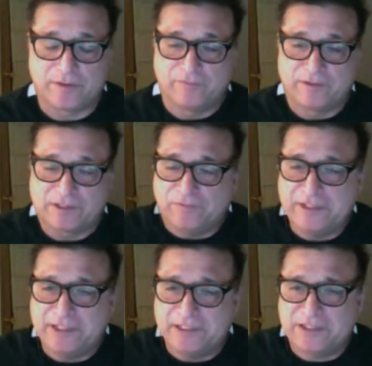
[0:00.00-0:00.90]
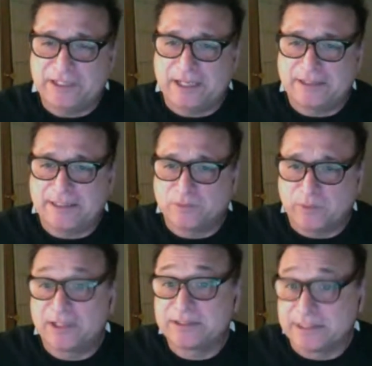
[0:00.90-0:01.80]
physical fitness and as well as
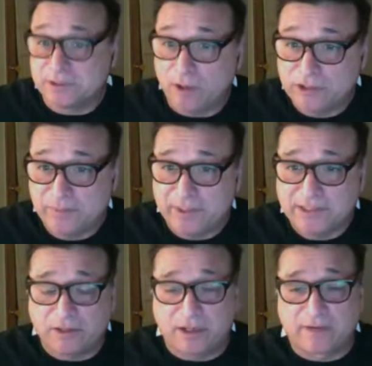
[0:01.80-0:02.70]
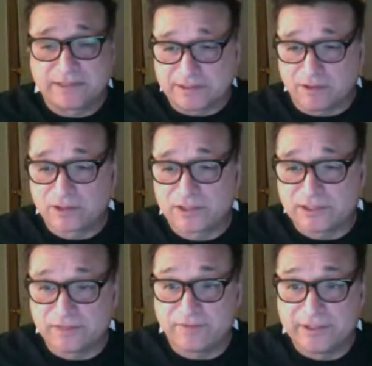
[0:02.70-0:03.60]
technology, because a lot of the technologists live
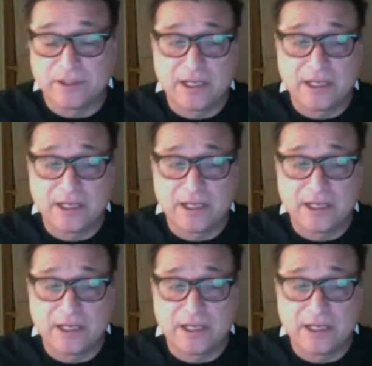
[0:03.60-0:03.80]
here